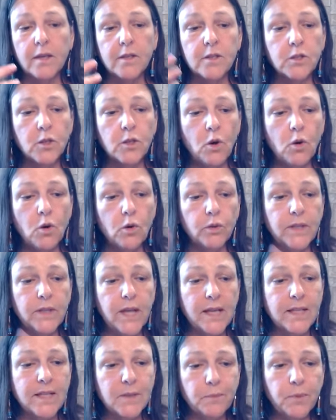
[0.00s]
So
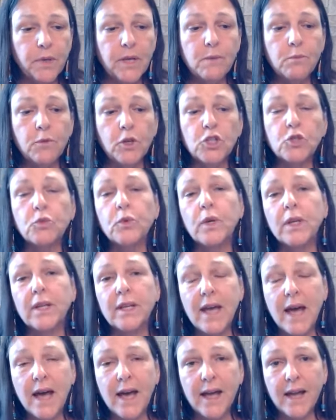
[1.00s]
that's pretty much
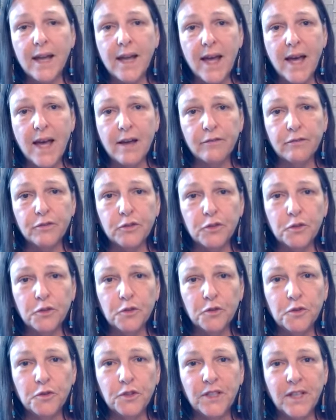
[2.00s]
what I have
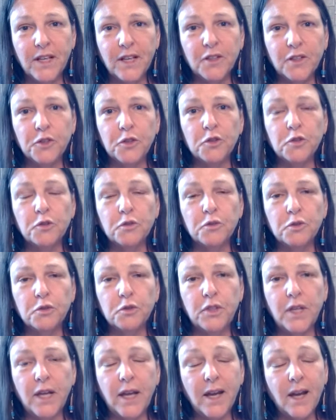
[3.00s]
to tell you
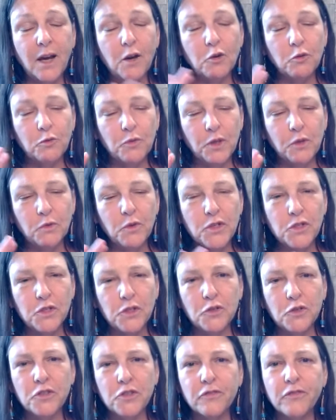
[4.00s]
today. I hope it
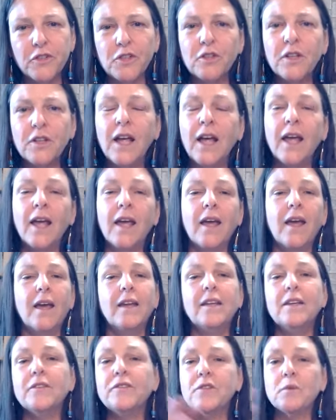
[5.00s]
was useful.
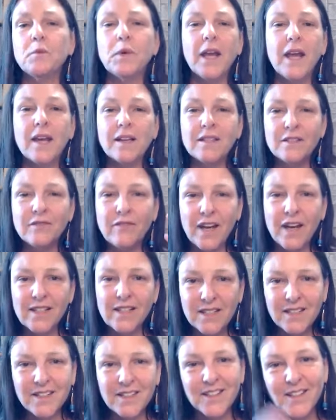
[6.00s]
And if somebody else
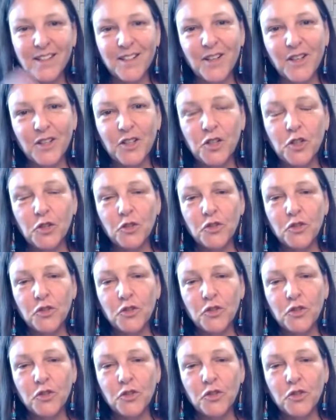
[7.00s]
finds it